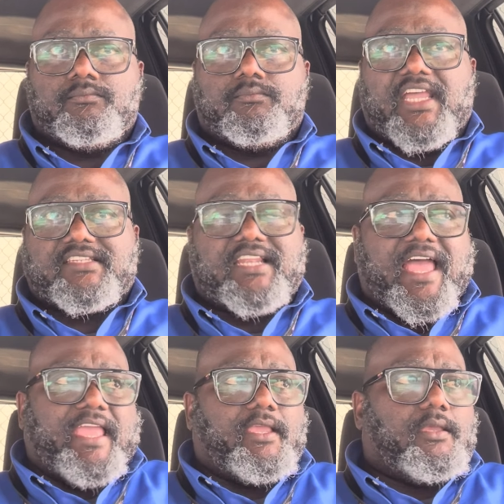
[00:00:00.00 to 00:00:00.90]
that's
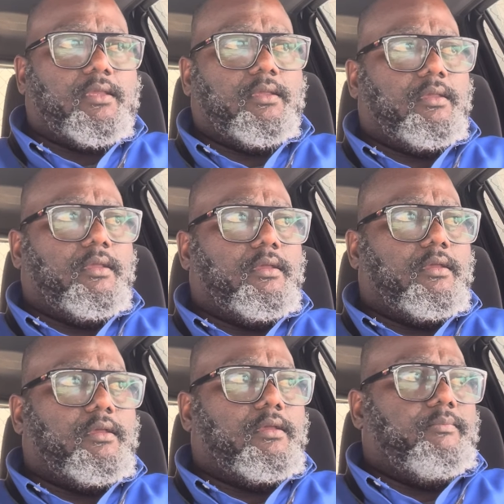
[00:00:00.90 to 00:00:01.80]
like
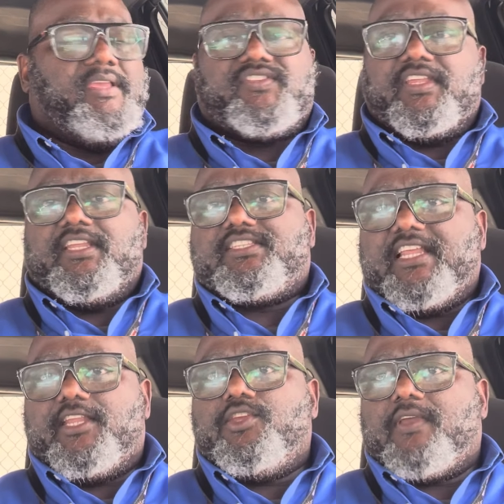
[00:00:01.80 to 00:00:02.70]
me sitting here
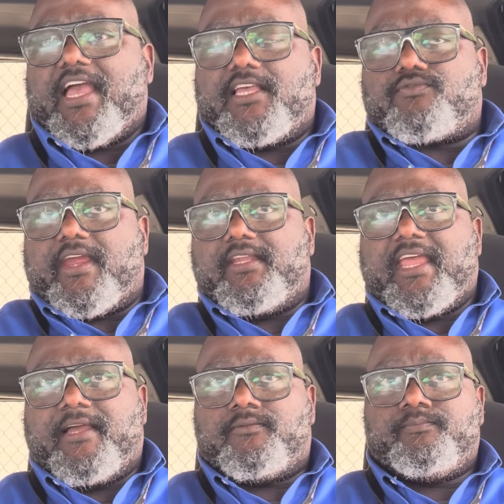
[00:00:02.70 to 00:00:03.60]
telling you guys right
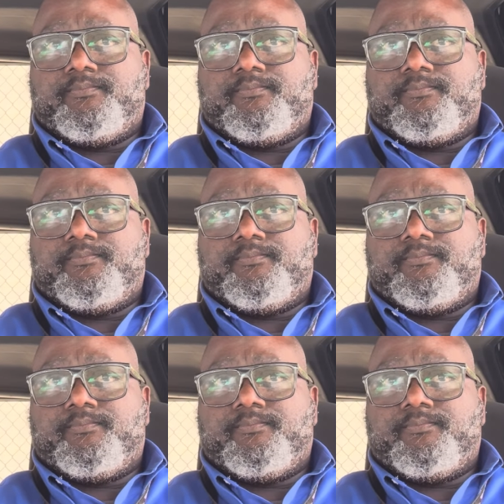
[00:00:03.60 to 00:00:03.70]
now,